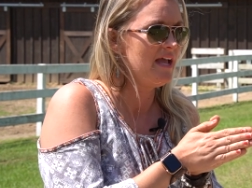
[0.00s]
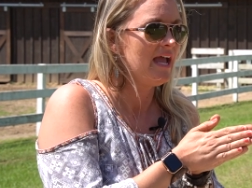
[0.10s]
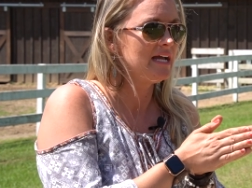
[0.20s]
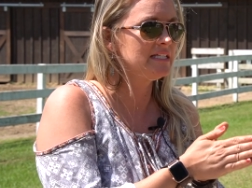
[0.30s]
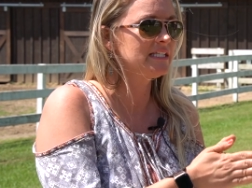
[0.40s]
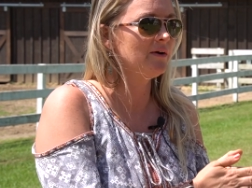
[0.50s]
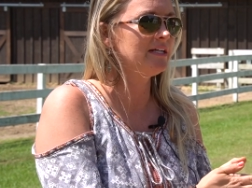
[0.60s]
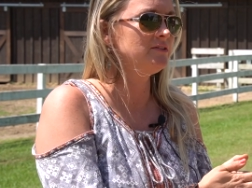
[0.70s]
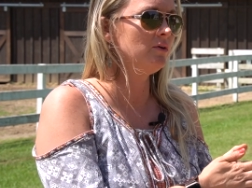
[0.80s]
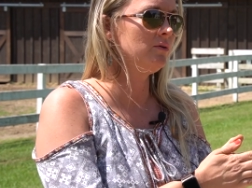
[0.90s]
And so I
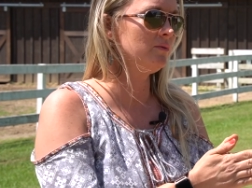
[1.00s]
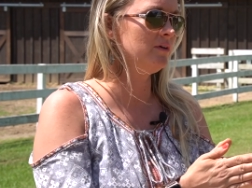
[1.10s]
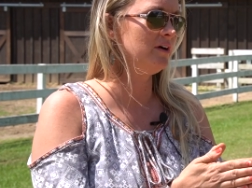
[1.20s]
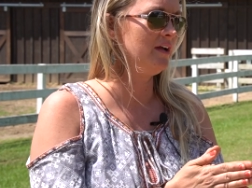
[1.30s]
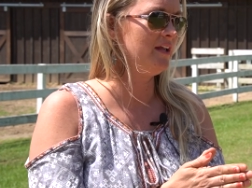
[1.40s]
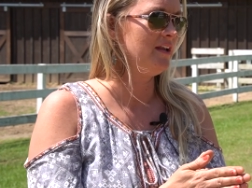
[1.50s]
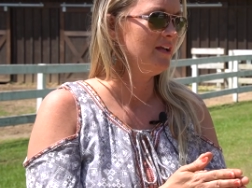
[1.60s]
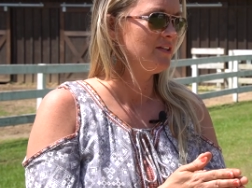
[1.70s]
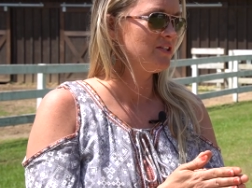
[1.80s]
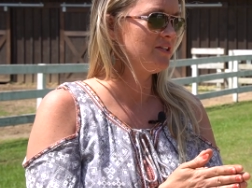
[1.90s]
don't want
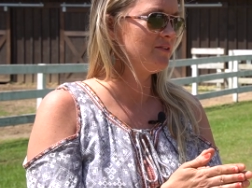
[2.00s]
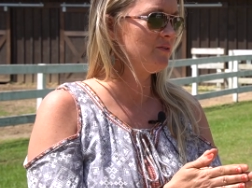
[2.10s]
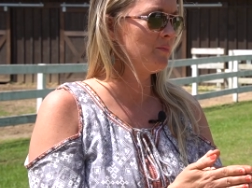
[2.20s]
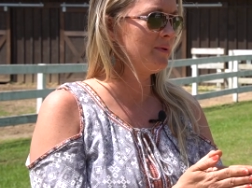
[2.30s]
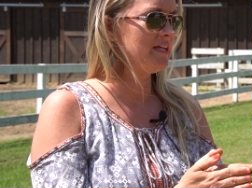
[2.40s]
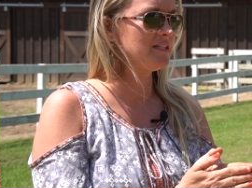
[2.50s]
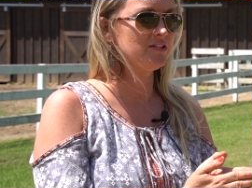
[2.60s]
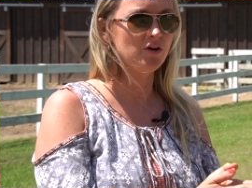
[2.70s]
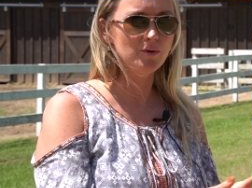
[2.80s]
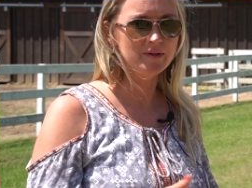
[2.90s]
to be so